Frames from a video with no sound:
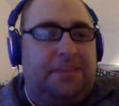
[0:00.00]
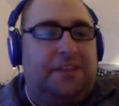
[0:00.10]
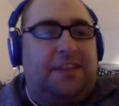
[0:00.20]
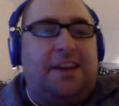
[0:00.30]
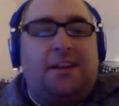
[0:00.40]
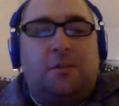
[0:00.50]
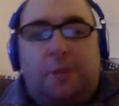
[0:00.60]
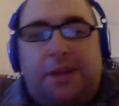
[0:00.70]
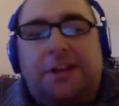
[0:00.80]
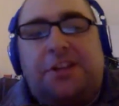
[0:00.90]
Taking the
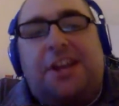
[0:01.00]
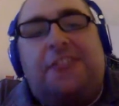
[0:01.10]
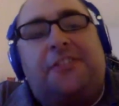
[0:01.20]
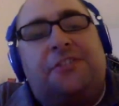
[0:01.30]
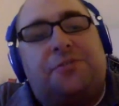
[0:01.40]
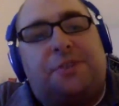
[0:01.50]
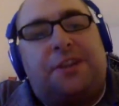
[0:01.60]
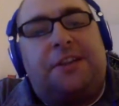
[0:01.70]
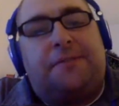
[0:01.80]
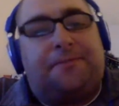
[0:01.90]
win, Chasen
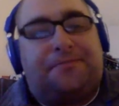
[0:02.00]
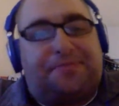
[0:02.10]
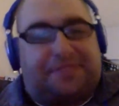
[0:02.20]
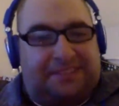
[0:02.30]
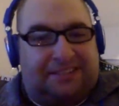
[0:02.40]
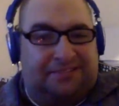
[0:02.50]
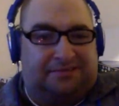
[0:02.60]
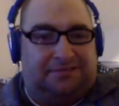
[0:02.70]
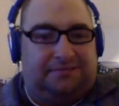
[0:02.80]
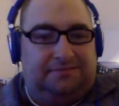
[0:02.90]
Shreve.
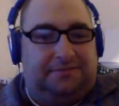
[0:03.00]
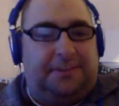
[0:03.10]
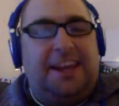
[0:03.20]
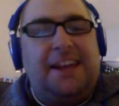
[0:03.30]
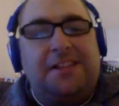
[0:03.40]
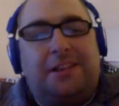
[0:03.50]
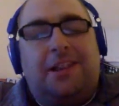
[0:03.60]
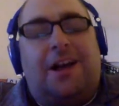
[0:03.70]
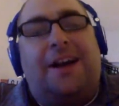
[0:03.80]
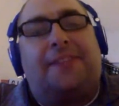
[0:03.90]
Taking the
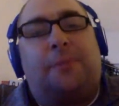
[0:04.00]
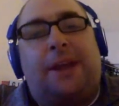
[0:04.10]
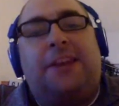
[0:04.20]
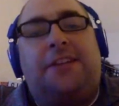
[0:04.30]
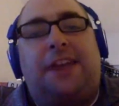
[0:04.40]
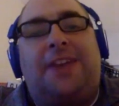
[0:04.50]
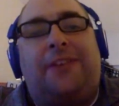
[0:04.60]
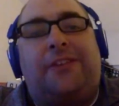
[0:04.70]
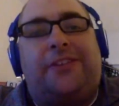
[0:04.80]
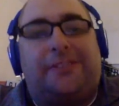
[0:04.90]
loss, Wade
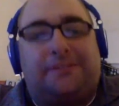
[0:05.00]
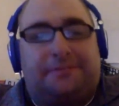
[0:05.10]
Davis,